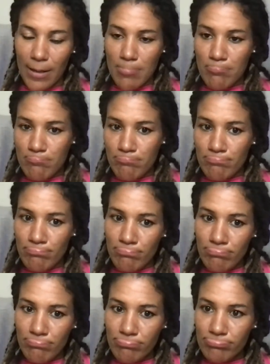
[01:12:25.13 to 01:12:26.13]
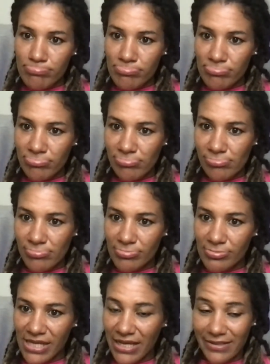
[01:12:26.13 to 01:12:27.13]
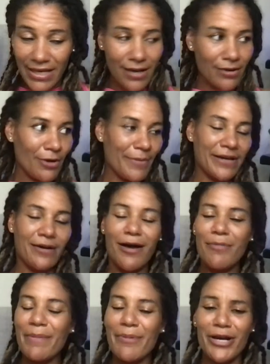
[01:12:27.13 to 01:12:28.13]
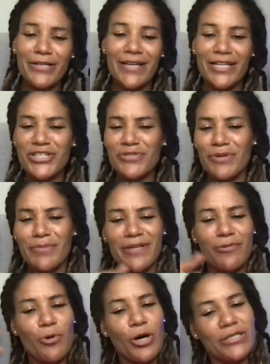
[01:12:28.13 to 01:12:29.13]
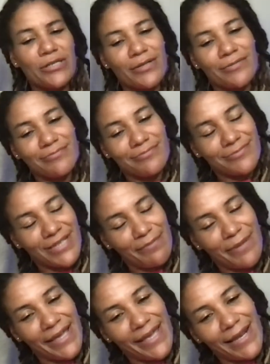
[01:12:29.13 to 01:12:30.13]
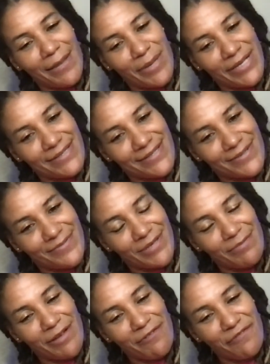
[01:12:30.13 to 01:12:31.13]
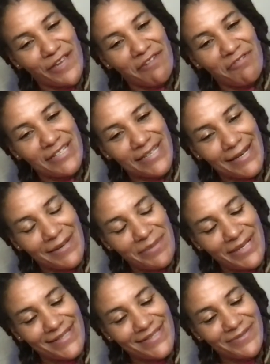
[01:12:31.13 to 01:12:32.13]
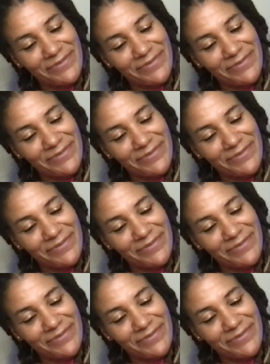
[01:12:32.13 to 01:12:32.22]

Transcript: Mm. Yeah. Oh my God. On my birthday, I just want to be in the water, in my element, in my favorite element.